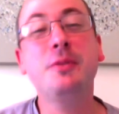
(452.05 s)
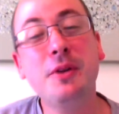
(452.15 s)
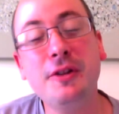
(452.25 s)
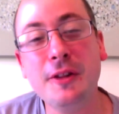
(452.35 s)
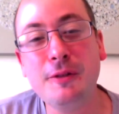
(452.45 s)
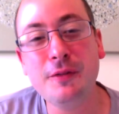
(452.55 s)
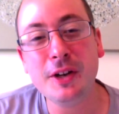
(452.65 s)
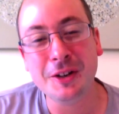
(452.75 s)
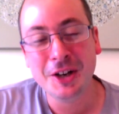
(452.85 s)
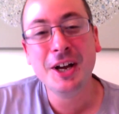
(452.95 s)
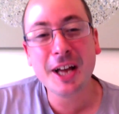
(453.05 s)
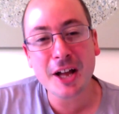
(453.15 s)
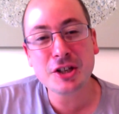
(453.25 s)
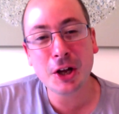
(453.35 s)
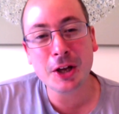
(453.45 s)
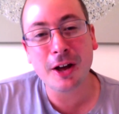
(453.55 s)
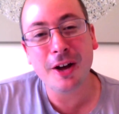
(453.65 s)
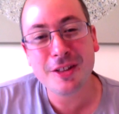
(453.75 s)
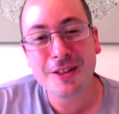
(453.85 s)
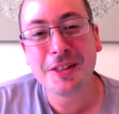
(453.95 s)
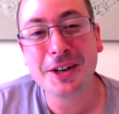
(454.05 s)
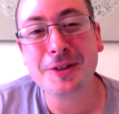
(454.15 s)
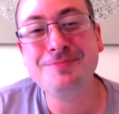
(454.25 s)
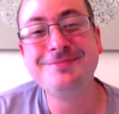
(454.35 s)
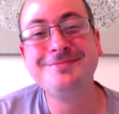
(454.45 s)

with another review. Catch you later, guys. See ya.